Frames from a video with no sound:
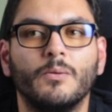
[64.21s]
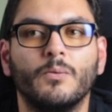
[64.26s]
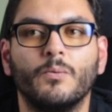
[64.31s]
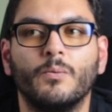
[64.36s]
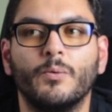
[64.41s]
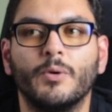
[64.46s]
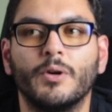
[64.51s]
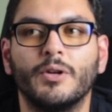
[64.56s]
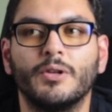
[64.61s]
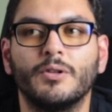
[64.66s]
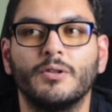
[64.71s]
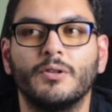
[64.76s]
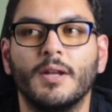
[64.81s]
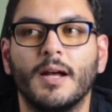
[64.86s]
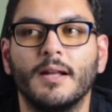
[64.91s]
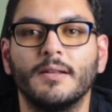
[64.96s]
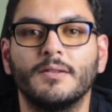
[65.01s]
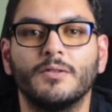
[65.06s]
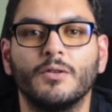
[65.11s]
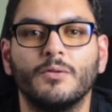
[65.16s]
we're
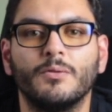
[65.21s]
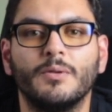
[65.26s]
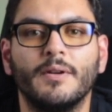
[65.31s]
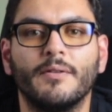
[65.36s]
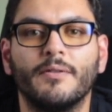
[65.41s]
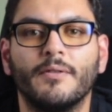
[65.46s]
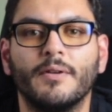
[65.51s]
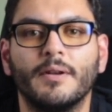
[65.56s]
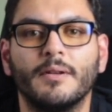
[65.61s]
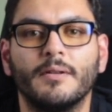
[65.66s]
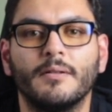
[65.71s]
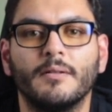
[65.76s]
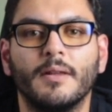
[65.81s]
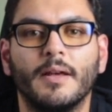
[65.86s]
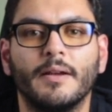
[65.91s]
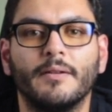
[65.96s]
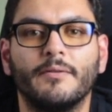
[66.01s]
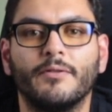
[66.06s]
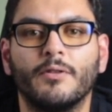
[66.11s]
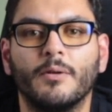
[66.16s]
not so different,
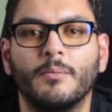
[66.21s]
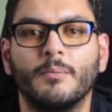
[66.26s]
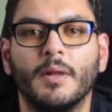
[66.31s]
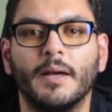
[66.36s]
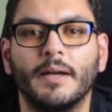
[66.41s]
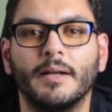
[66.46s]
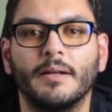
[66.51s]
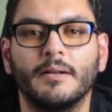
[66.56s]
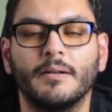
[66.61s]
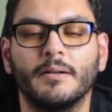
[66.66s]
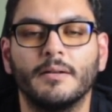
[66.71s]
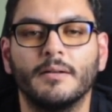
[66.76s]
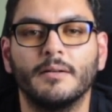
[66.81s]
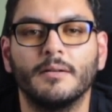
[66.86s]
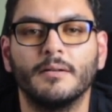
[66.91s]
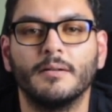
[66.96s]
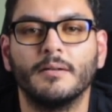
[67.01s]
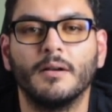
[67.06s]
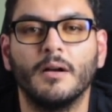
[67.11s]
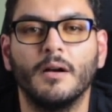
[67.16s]
like, from, like,
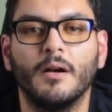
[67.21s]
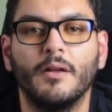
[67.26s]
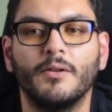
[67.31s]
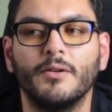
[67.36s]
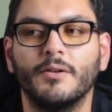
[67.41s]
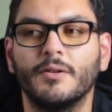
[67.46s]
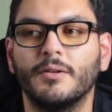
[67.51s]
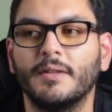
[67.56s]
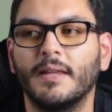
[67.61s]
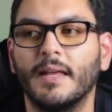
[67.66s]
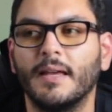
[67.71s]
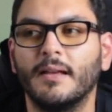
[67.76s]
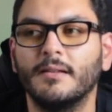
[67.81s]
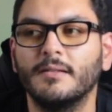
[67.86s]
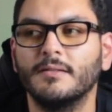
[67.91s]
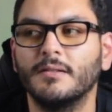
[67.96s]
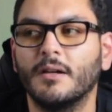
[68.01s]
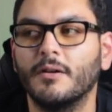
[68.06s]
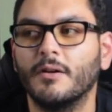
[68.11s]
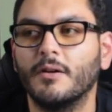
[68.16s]
other
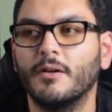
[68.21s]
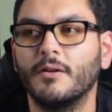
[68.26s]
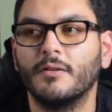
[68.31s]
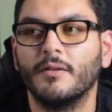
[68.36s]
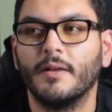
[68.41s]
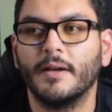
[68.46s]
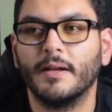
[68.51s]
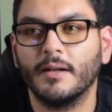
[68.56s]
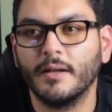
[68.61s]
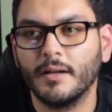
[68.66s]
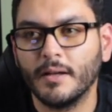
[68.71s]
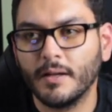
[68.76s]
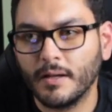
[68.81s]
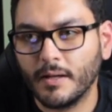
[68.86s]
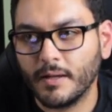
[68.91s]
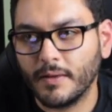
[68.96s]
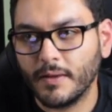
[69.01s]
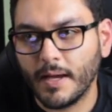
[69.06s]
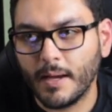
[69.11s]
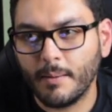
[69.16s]
things on Earth. Like,
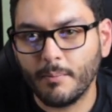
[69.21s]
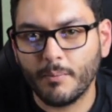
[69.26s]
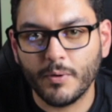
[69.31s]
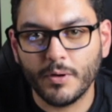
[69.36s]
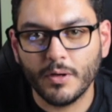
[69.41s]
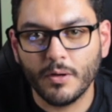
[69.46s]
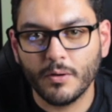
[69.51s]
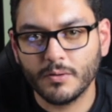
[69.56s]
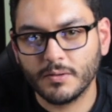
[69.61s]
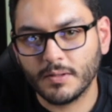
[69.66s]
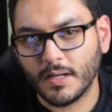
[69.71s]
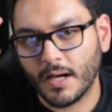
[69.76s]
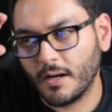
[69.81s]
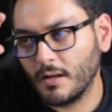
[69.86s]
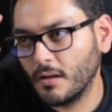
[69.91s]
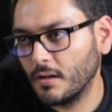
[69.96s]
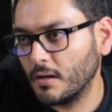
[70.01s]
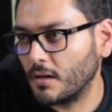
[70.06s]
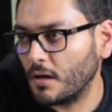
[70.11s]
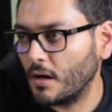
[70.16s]
the embryos kind
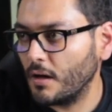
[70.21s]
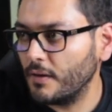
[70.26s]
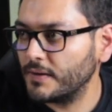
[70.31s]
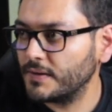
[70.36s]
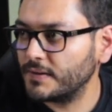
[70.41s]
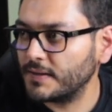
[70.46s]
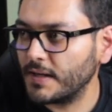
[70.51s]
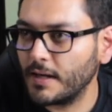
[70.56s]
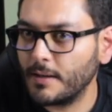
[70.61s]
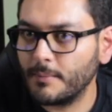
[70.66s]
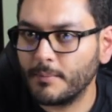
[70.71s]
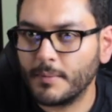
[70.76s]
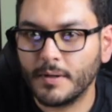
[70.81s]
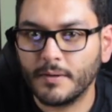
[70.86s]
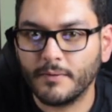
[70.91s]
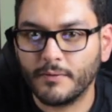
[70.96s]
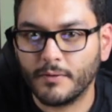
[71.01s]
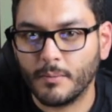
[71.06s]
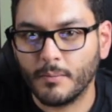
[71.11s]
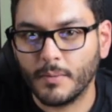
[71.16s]
of look all the same
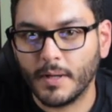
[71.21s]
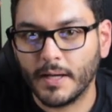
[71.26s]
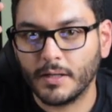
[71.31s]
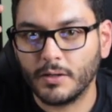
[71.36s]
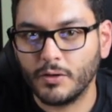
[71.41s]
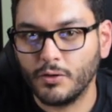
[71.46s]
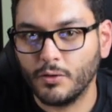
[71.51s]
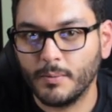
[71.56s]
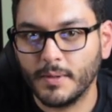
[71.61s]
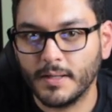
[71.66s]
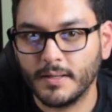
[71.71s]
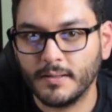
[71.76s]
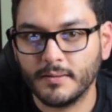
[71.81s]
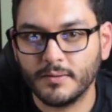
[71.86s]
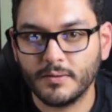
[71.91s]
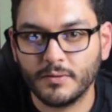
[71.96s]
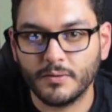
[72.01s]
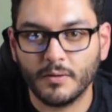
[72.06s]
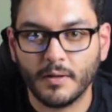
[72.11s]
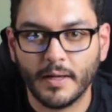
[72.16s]
from like
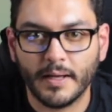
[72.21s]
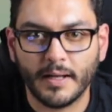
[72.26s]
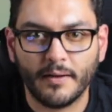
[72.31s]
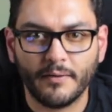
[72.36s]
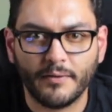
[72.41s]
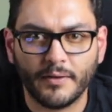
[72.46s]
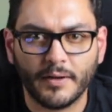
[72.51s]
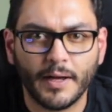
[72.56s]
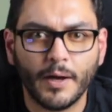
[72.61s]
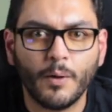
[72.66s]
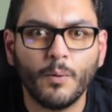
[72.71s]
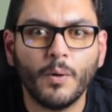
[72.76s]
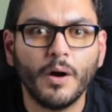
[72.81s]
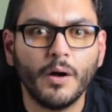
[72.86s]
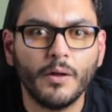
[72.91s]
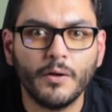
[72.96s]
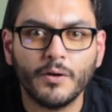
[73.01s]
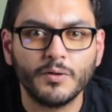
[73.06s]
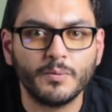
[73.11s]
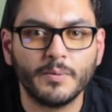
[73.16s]
humans to like, I forget what
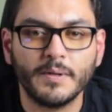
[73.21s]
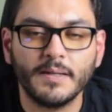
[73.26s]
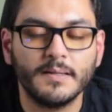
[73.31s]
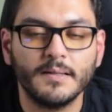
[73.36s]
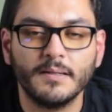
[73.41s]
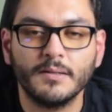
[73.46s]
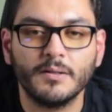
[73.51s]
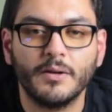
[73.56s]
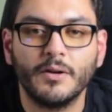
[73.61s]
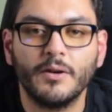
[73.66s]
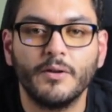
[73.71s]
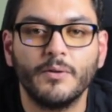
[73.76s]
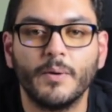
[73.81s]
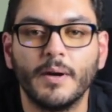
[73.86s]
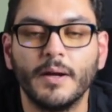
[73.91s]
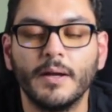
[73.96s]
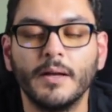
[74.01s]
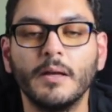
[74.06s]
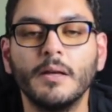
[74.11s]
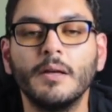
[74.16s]
other species on Earth,
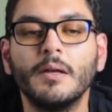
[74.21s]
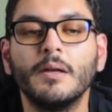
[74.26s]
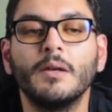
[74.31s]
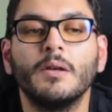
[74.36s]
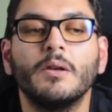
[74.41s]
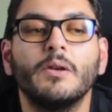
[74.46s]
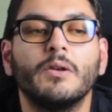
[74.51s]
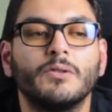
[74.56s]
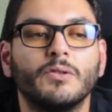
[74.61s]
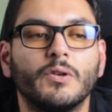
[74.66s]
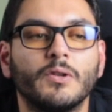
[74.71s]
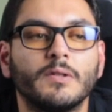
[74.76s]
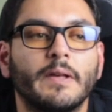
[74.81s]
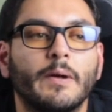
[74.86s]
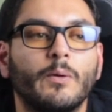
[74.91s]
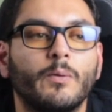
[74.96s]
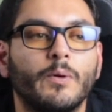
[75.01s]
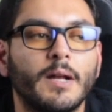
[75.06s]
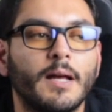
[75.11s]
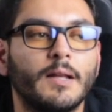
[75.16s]
right? So it's
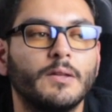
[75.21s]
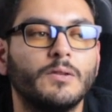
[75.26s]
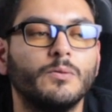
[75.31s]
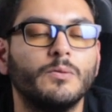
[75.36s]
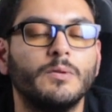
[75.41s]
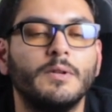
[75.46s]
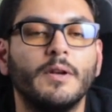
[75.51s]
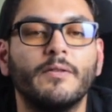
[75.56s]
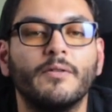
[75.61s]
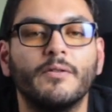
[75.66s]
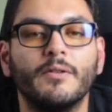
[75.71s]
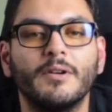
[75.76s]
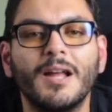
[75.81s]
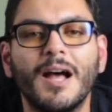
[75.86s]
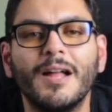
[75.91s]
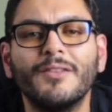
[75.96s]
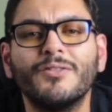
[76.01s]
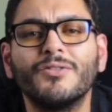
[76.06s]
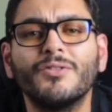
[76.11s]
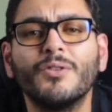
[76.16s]
like, we're not too different,
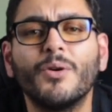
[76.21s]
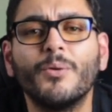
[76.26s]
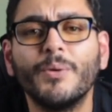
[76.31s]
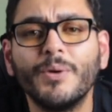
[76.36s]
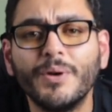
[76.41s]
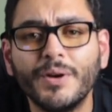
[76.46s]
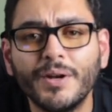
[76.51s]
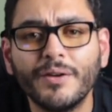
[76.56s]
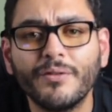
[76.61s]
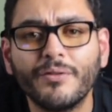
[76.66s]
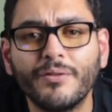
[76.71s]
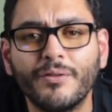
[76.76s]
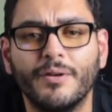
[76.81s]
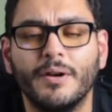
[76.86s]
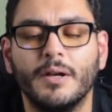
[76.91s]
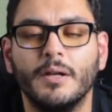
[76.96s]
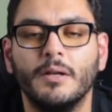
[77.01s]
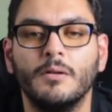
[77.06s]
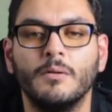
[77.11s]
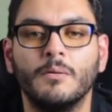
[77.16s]
not so
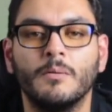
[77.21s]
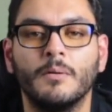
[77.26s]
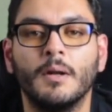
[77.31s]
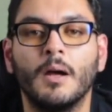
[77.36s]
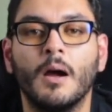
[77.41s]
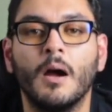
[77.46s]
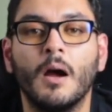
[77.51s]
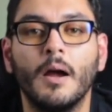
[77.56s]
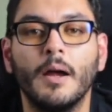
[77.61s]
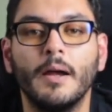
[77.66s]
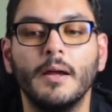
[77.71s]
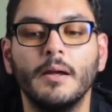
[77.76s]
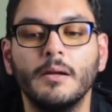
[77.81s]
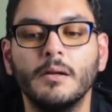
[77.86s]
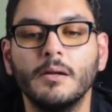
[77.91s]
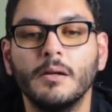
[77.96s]
different, you and I.